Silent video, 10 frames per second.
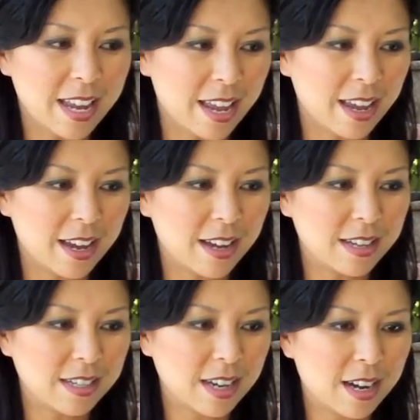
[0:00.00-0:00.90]

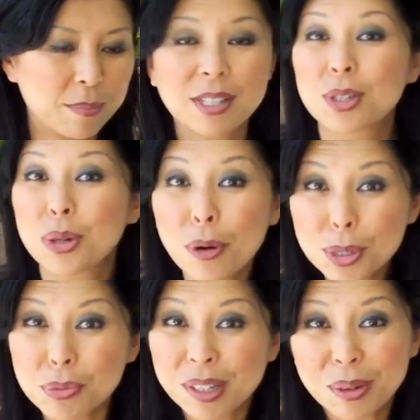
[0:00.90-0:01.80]
And it
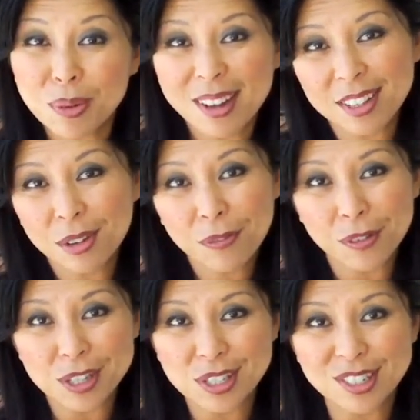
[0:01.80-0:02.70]
stores really well in the
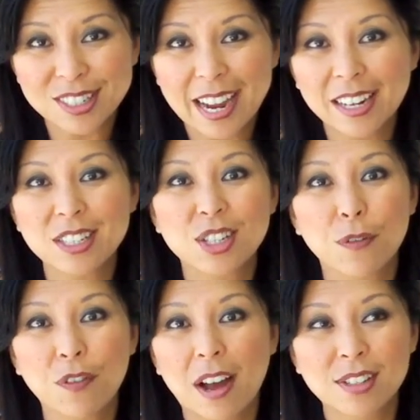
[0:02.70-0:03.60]
freezer, and it
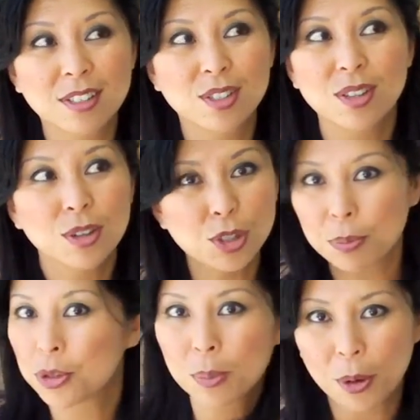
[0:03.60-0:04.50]
defrosts
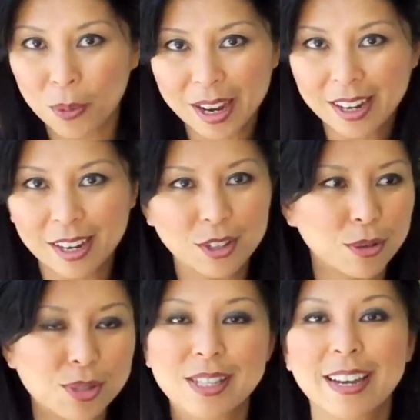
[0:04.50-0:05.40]
super quick in
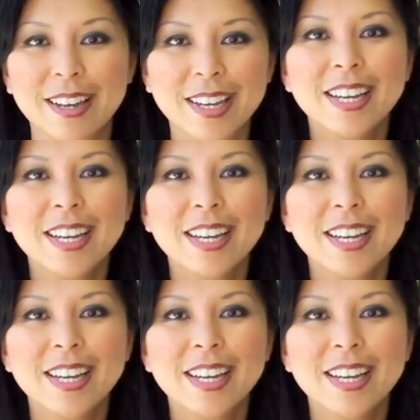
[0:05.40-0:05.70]
your sink.